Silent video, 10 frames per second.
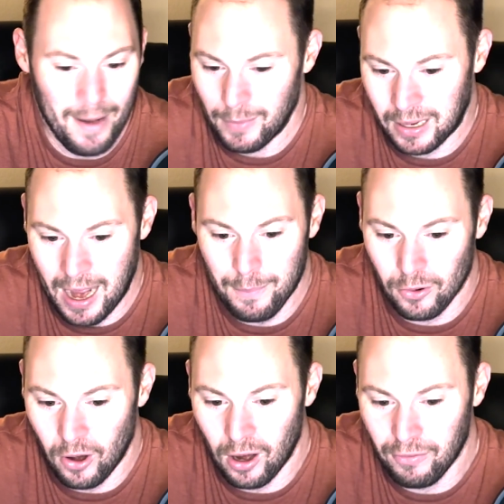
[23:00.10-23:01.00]
Mekhi
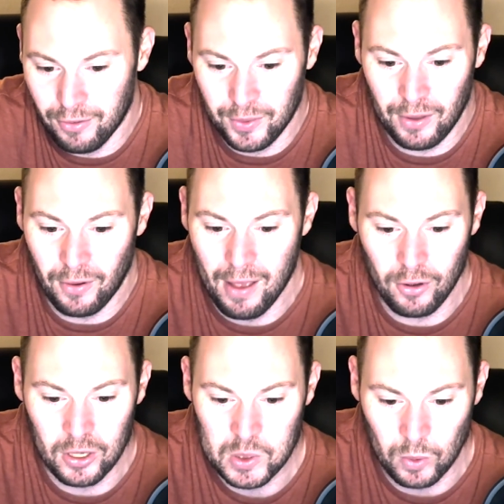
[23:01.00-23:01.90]
Bernard, 55
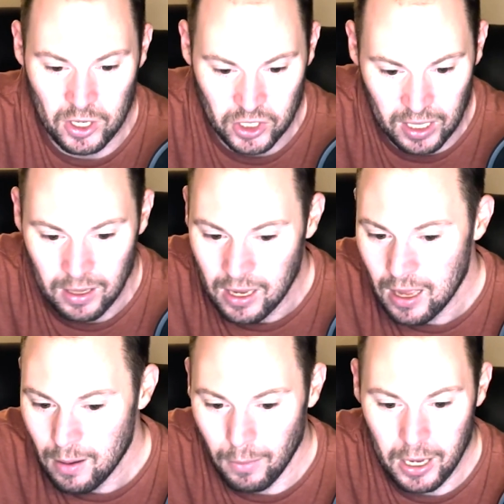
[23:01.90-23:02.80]
yards rushing.
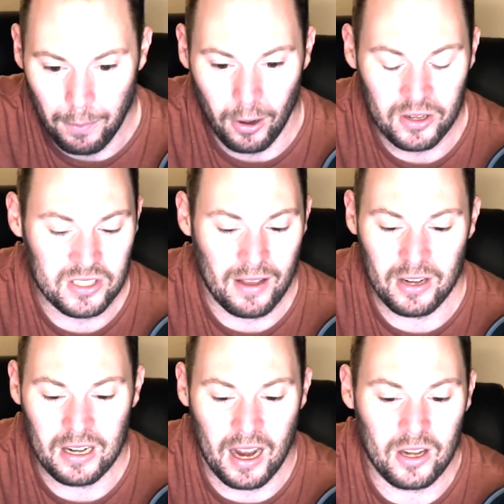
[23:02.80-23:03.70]
Money Park,
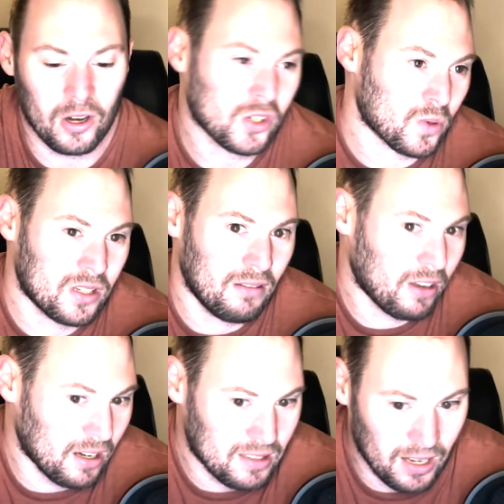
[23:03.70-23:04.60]
79 yards receiving
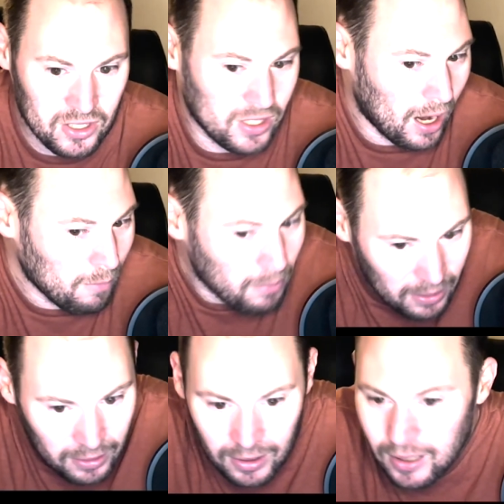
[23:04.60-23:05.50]
and a touchdown,
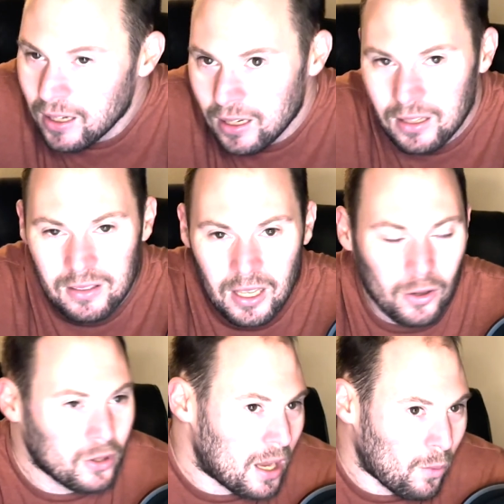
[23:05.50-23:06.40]
but they
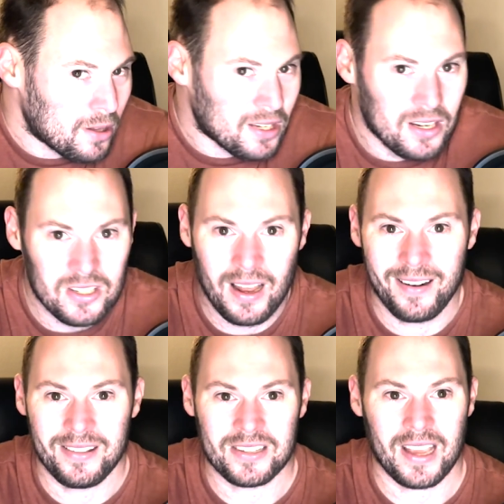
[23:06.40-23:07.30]
only get 1 touchdown
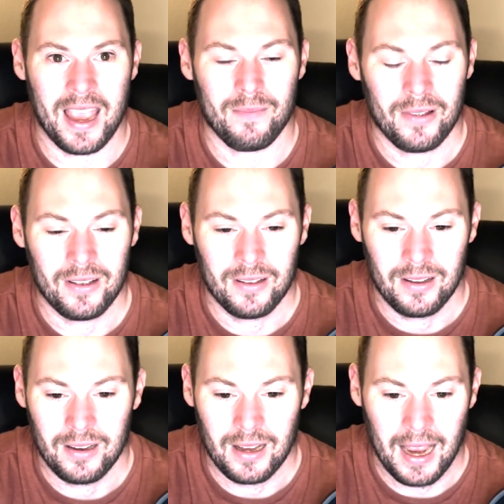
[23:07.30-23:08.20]
in this game.
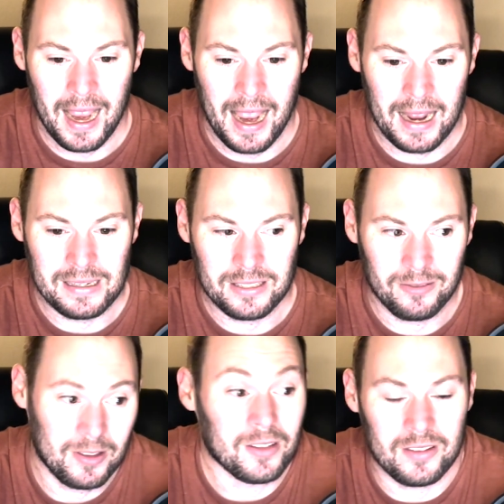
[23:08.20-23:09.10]
And
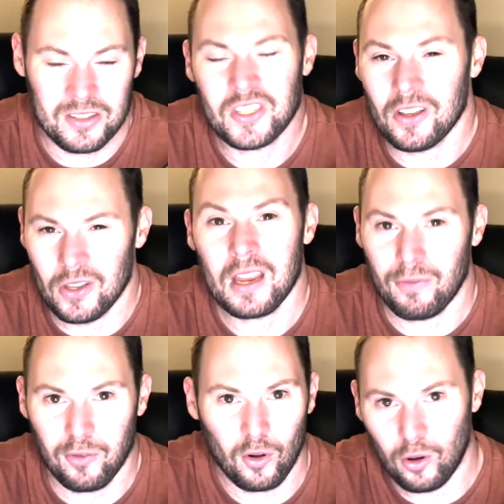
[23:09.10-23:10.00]
the ceiling
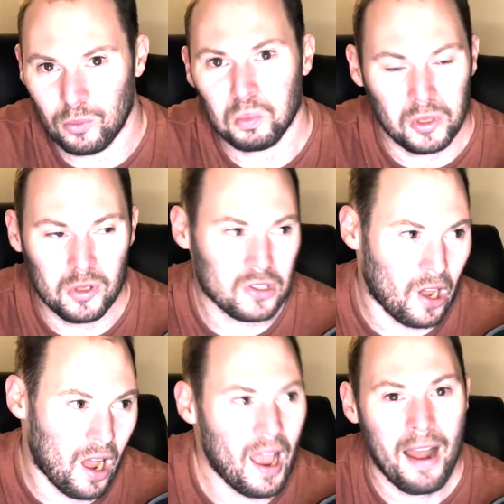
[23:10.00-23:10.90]
for
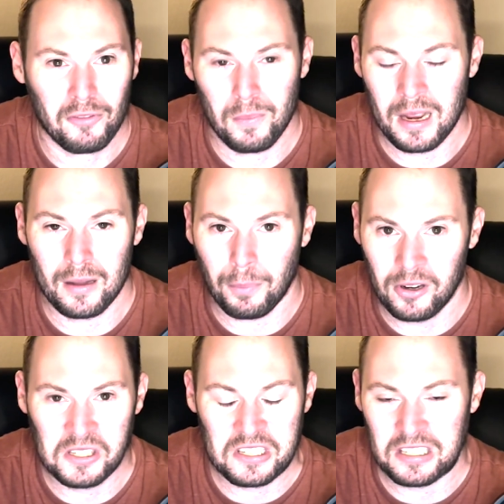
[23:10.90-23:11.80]
Utah after being the
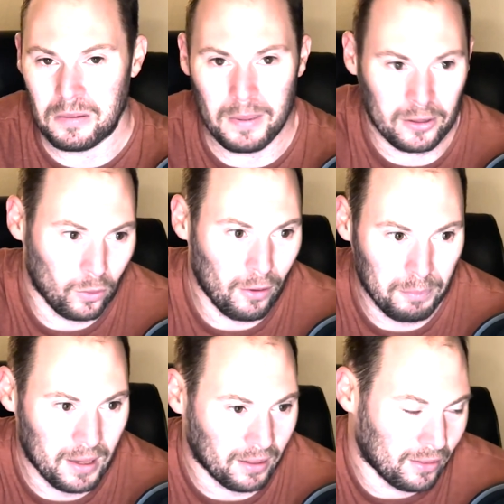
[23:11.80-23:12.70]
preseason Big 12
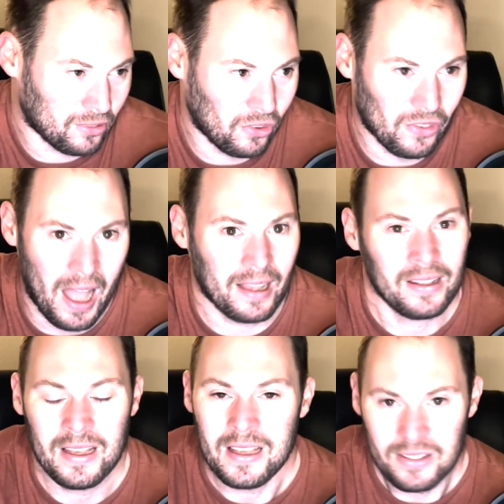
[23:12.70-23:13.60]
pick, this is not
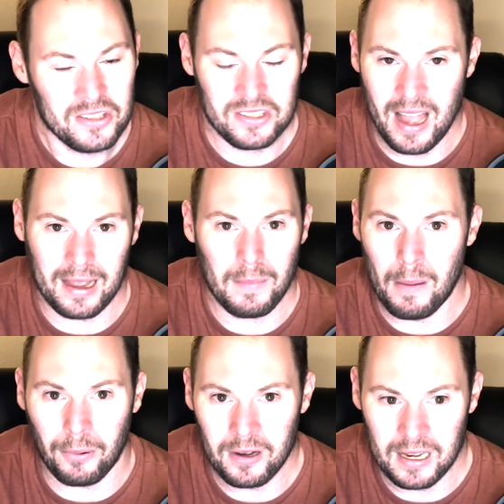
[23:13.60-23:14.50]
going to be a
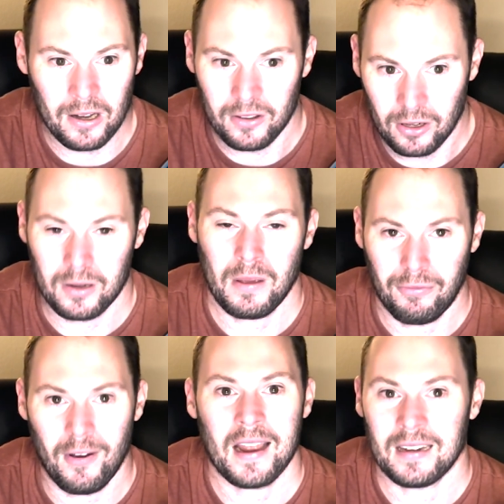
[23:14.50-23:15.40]
pretty year. They're going to be
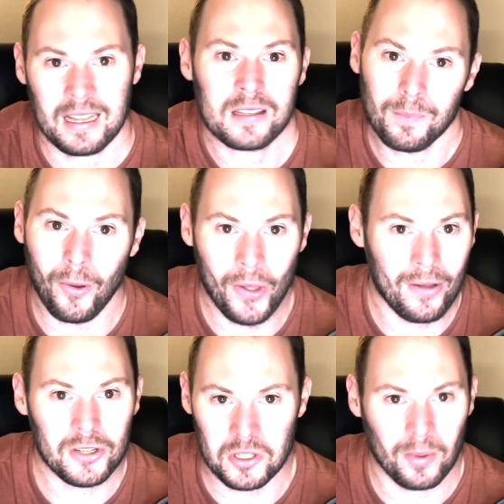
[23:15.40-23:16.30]
fighting to get the bowl
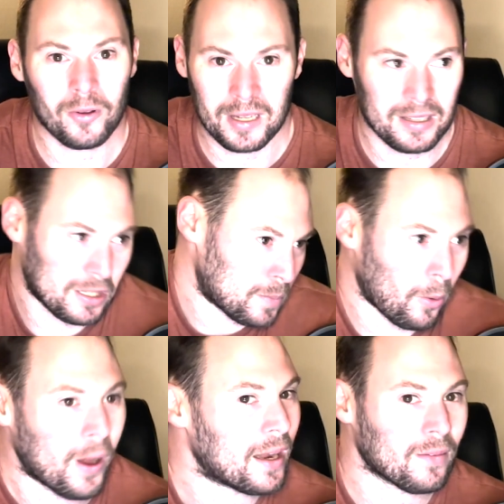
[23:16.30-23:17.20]
eligibility at this
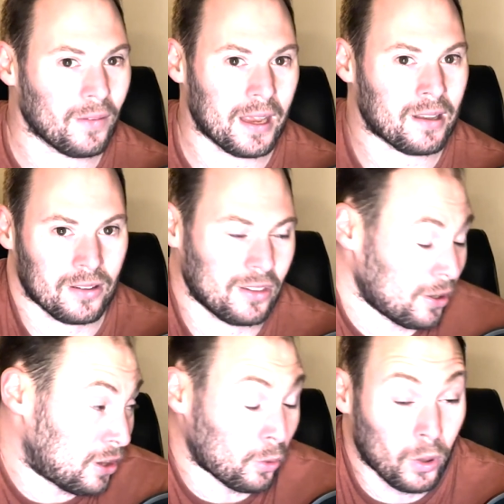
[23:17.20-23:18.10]
point. Like they're
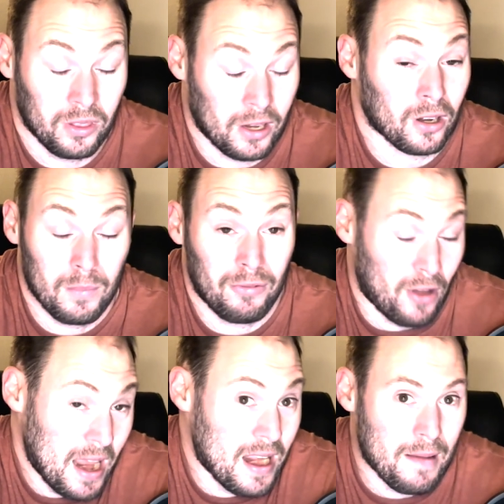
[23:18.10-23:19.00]
going to be
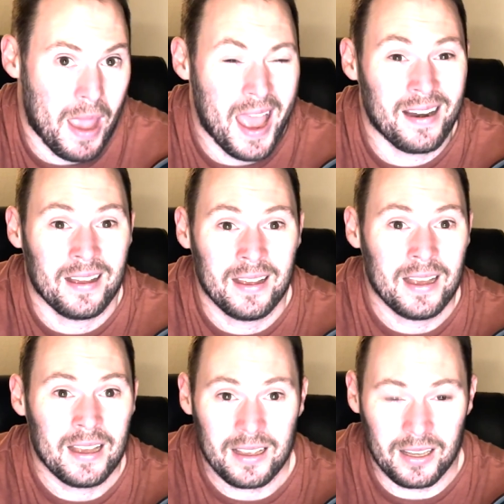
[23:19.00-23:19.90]
fighting, man,
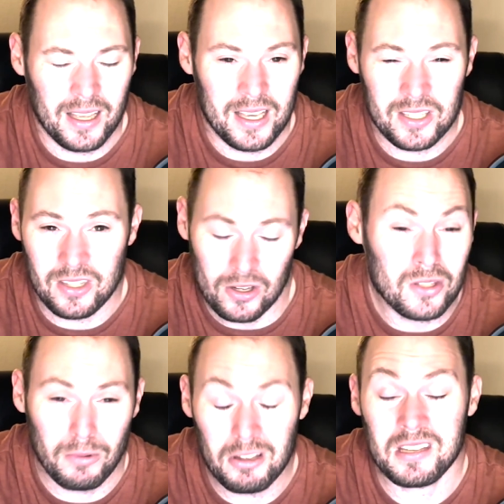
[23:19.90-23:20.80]
because there's
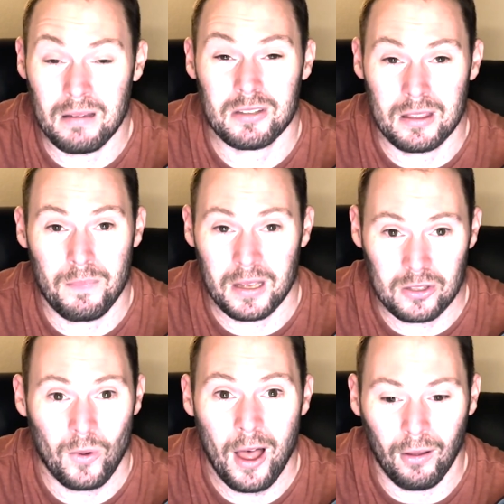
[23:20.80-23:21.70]
some good teams in the Big
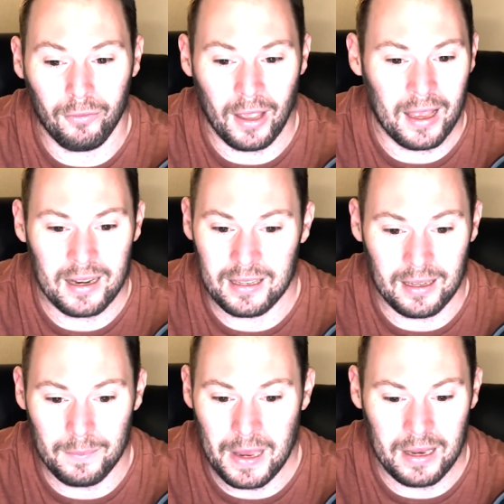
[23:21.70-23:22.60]
12, and
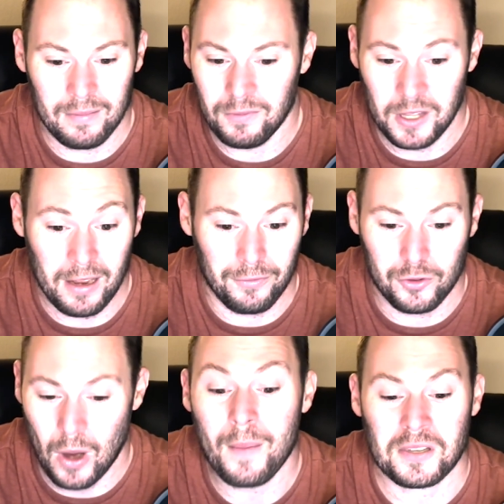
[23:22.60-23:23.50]
I mean they've
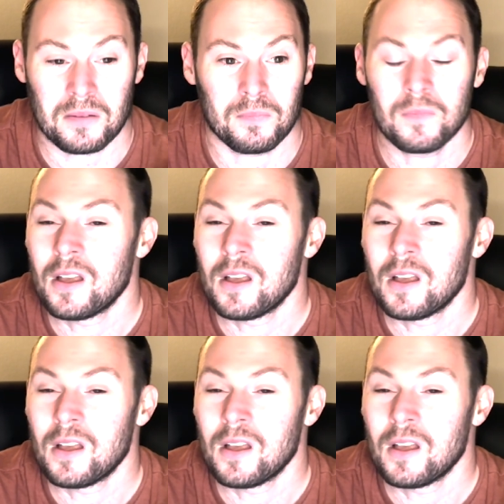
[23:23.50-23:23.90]
dropped some